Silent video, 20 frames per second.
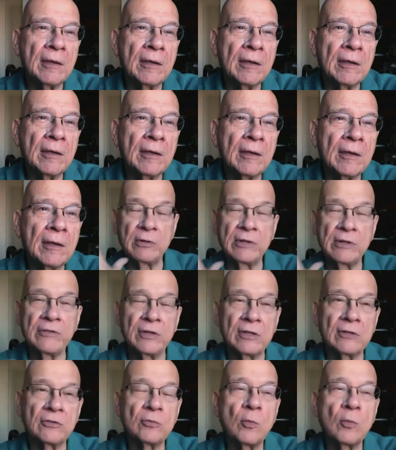three things.
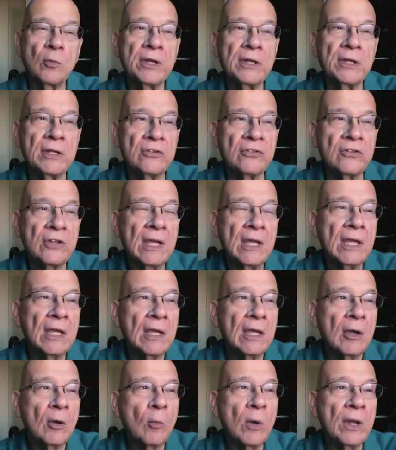One
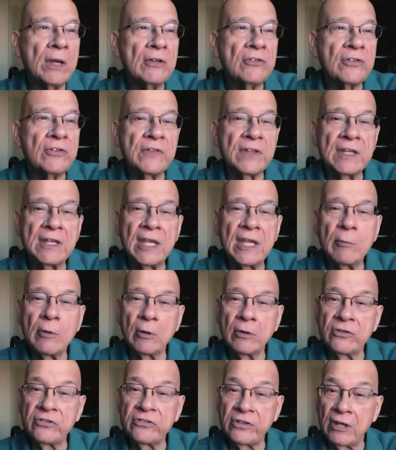is that the
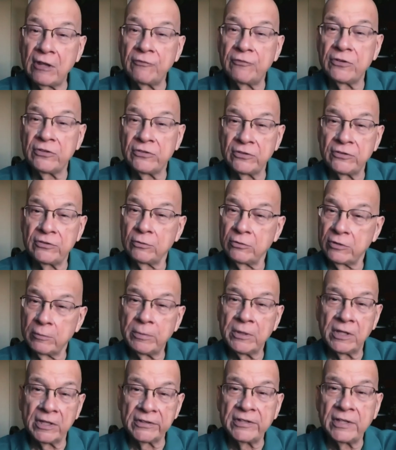chemo itself isn't too
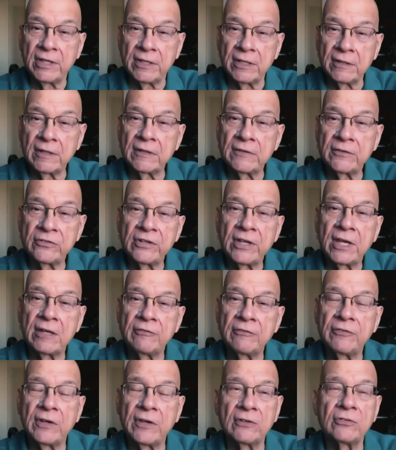debilitating. That the
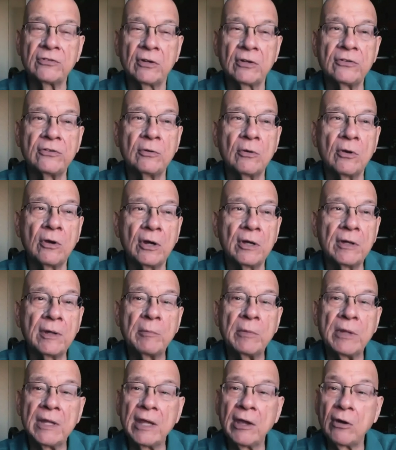side effects aren't too
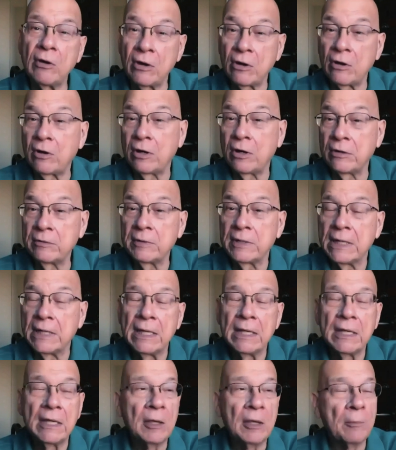hard. I mean, they are hard,
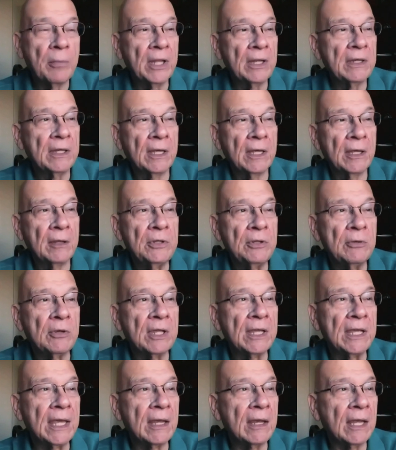but you
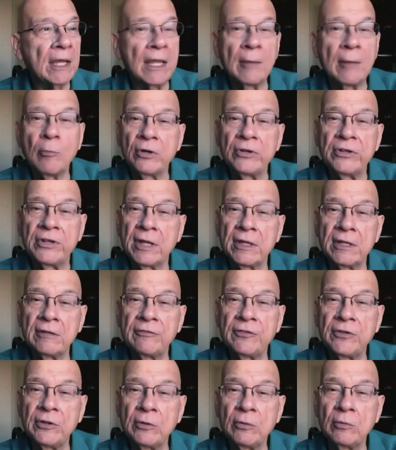can get a lot more done
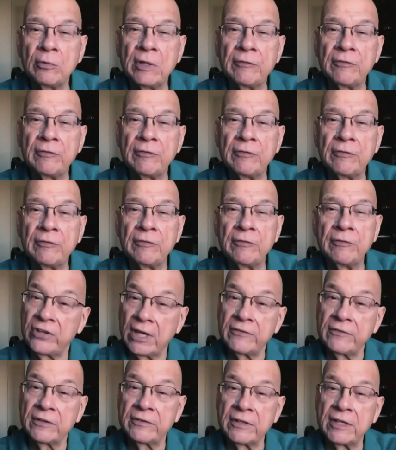if it turns
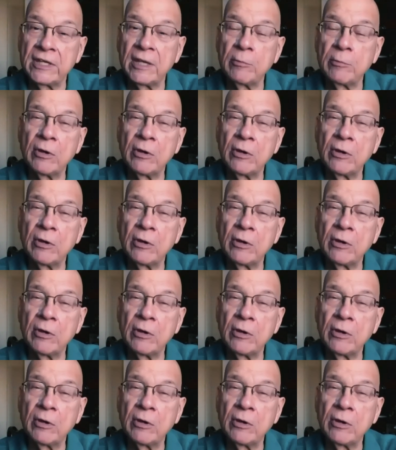out that the